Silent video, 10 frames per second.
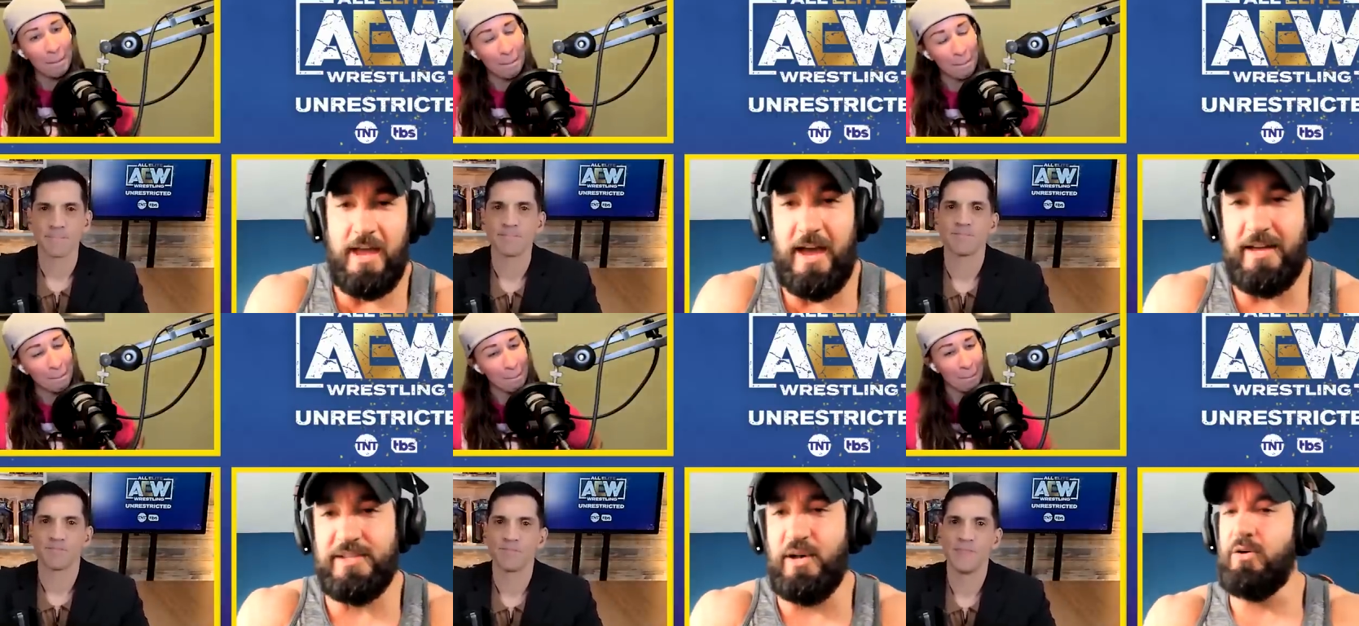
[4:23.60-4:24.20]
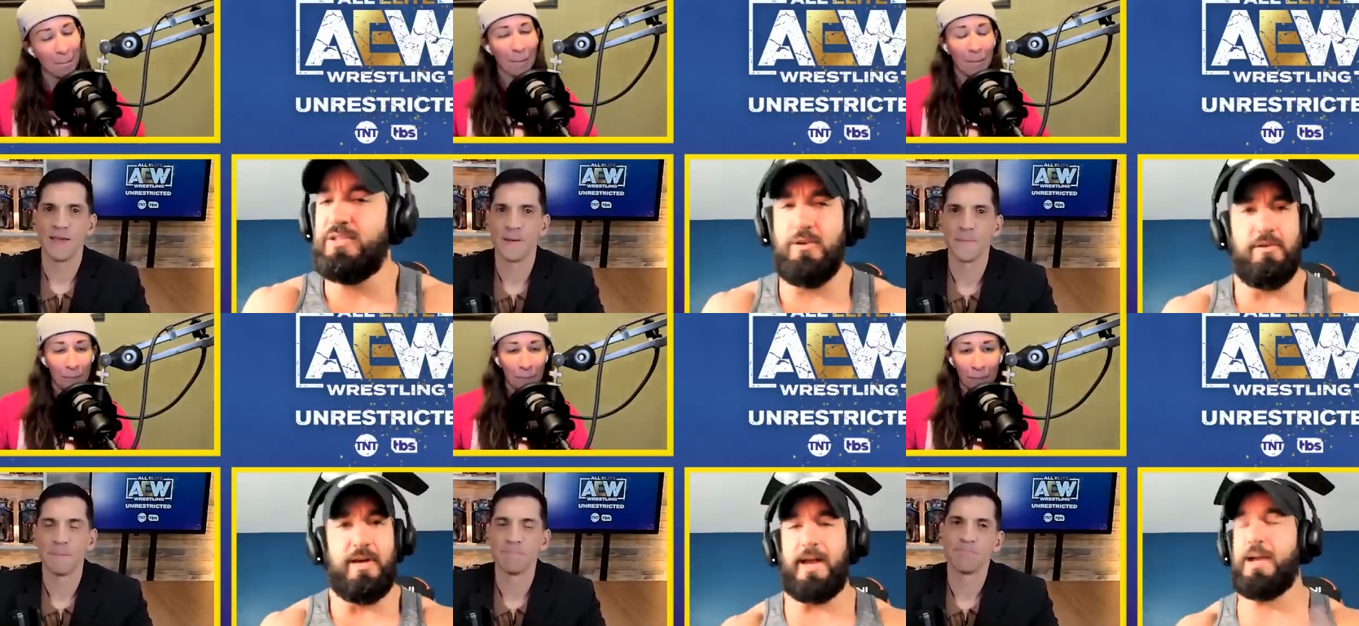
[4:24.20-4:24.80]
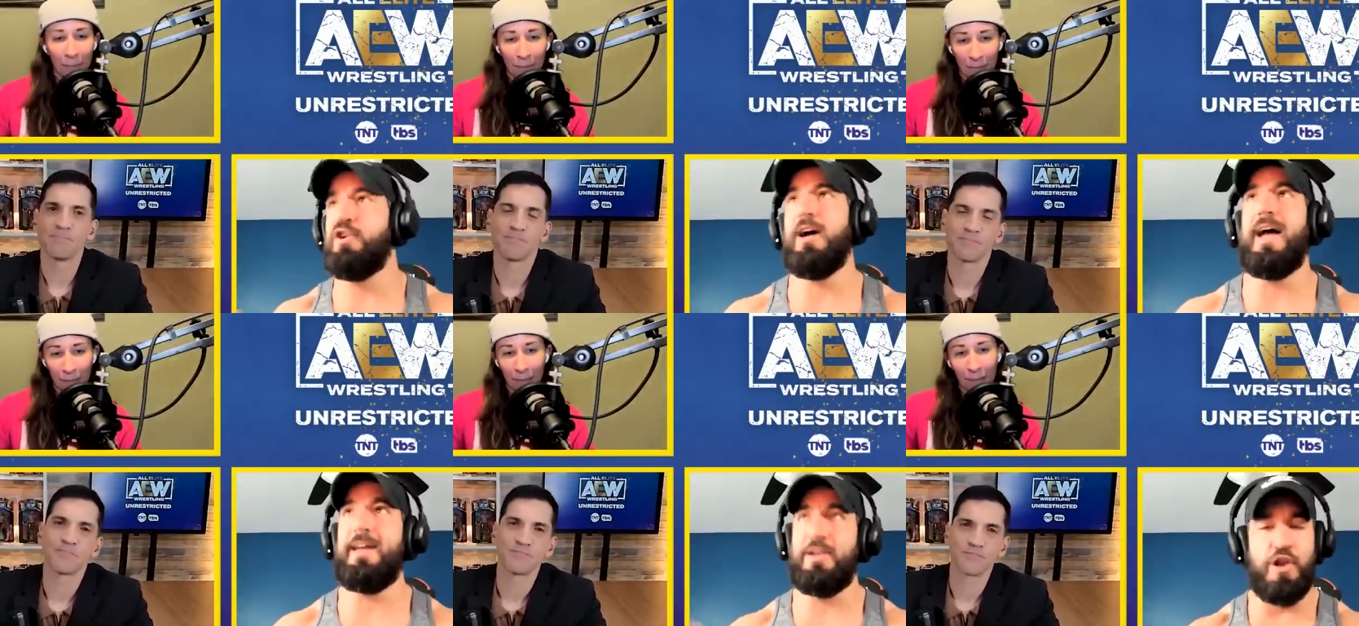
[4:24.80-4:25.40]
Speaker 1: yeah. So yeah. so like I could I
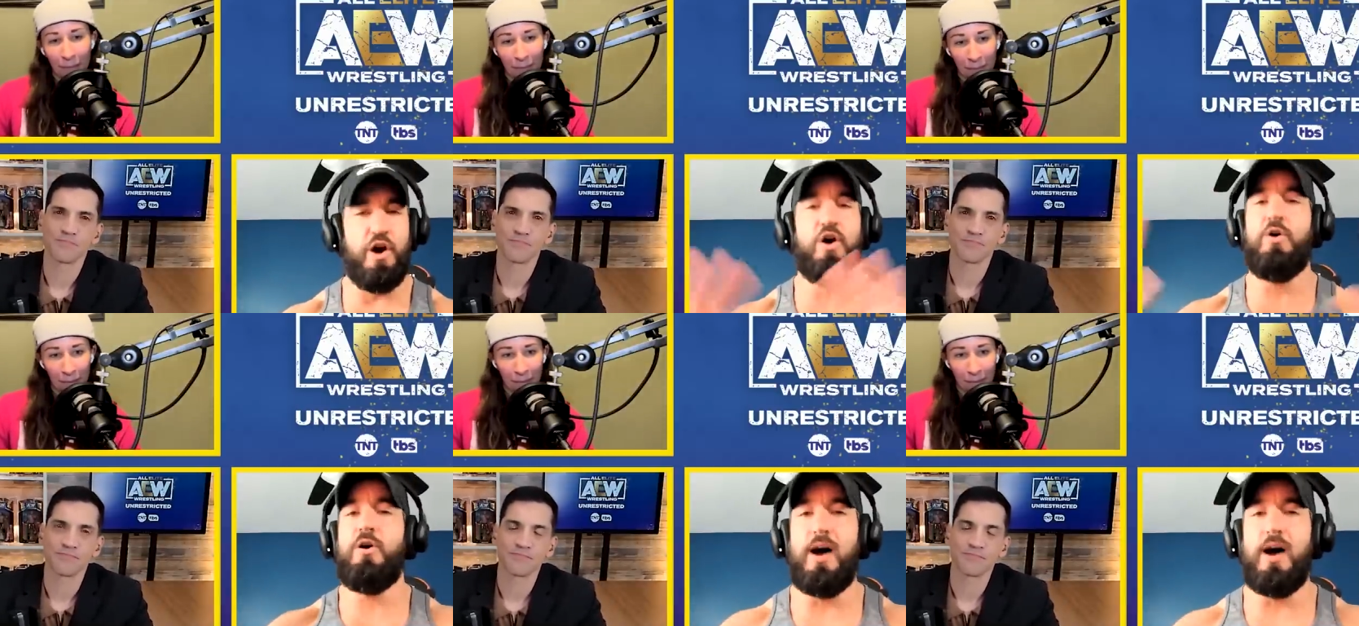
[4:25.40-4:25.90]
had no